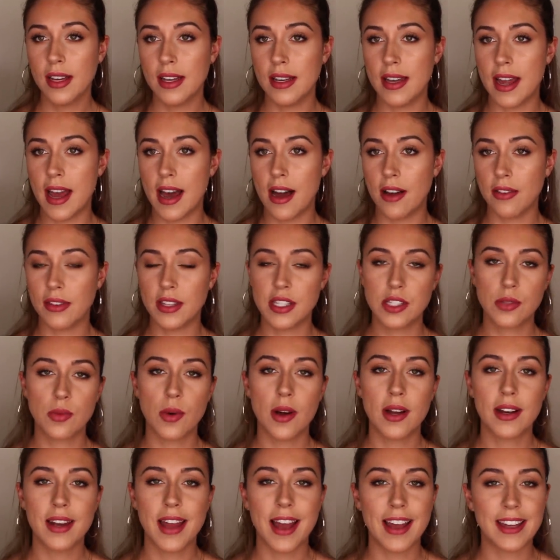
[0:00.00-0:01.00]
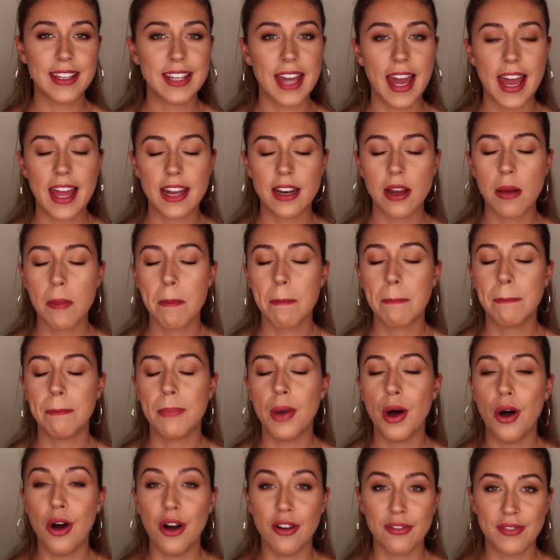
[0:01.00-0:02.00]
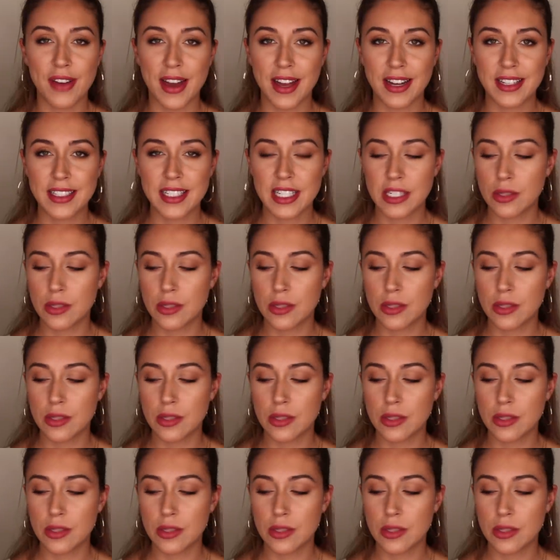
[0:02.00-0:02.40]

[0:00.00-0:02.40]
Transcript: Now this one, again, perfect.